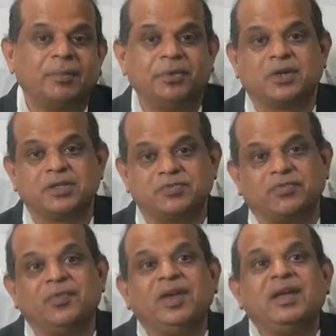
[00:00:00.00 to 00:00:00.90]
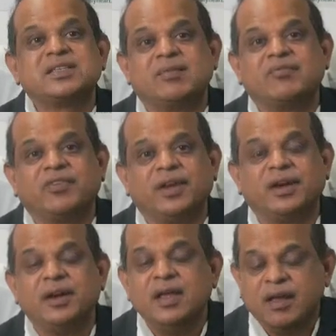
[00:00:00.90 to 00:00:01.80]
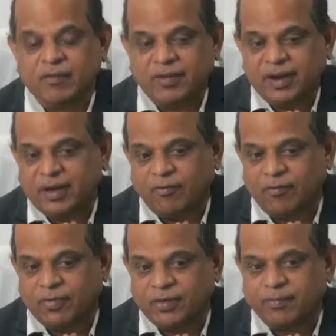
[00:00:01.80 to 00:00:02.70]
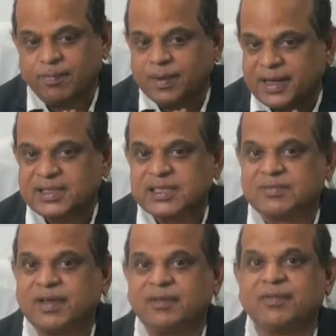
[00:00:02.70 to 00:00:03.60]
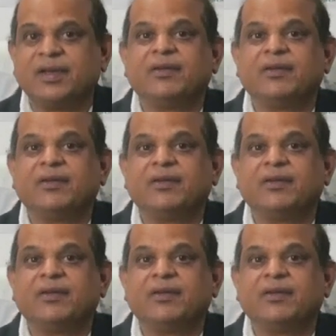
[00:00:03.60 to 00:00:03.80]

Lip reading: because we are the places where we are,